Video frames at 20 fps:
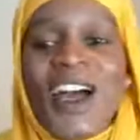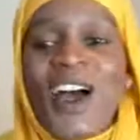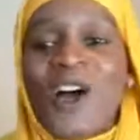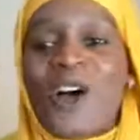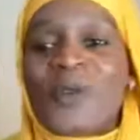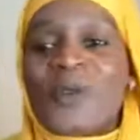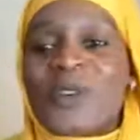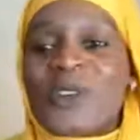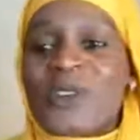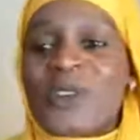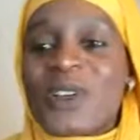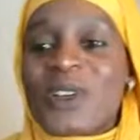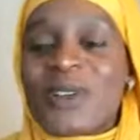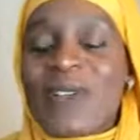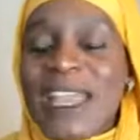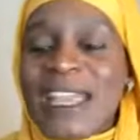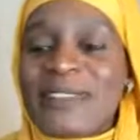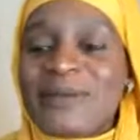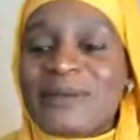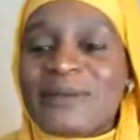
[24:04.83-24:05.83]
Hope you're doing
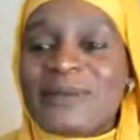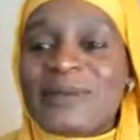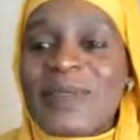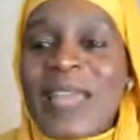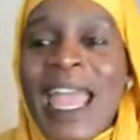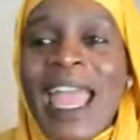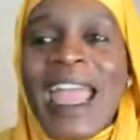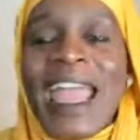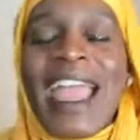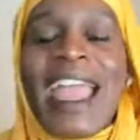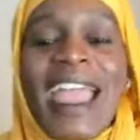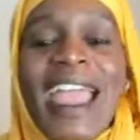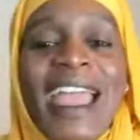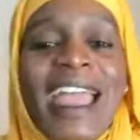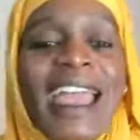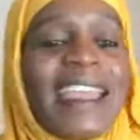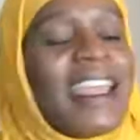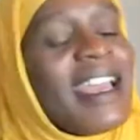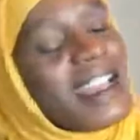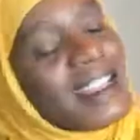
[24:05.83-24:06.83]
great,
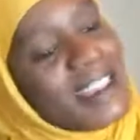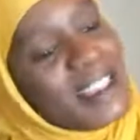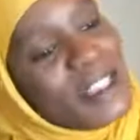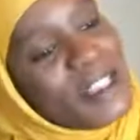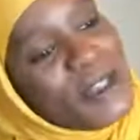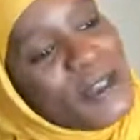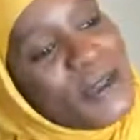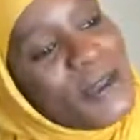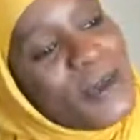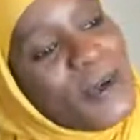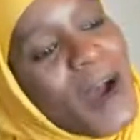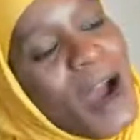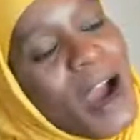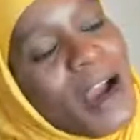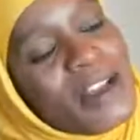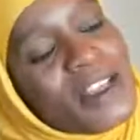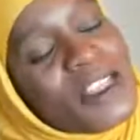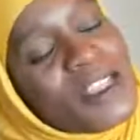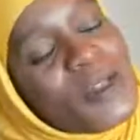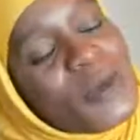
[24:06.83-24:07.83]
and you
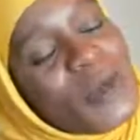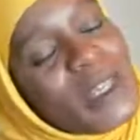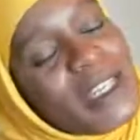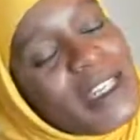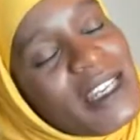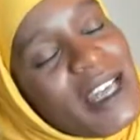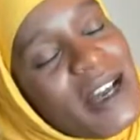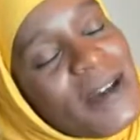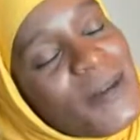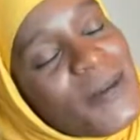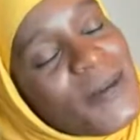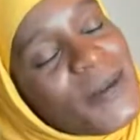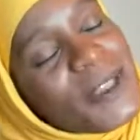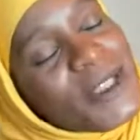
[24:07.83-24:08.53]
are sweet enough,